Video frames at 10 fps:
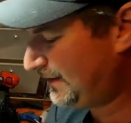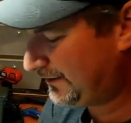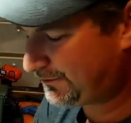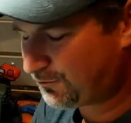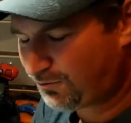and
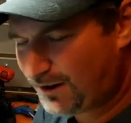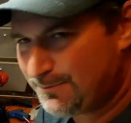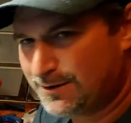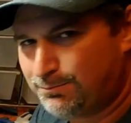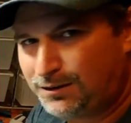that's
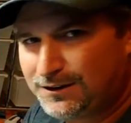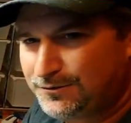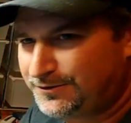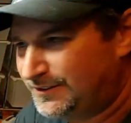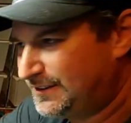great, but it
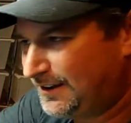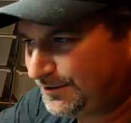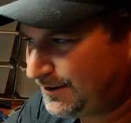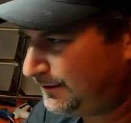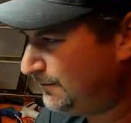blows the
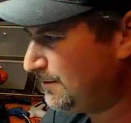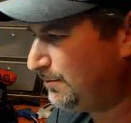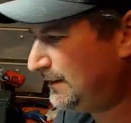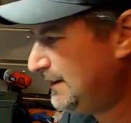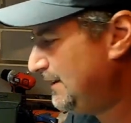dust all over the
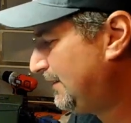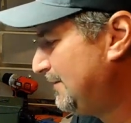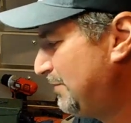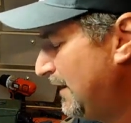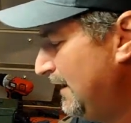place.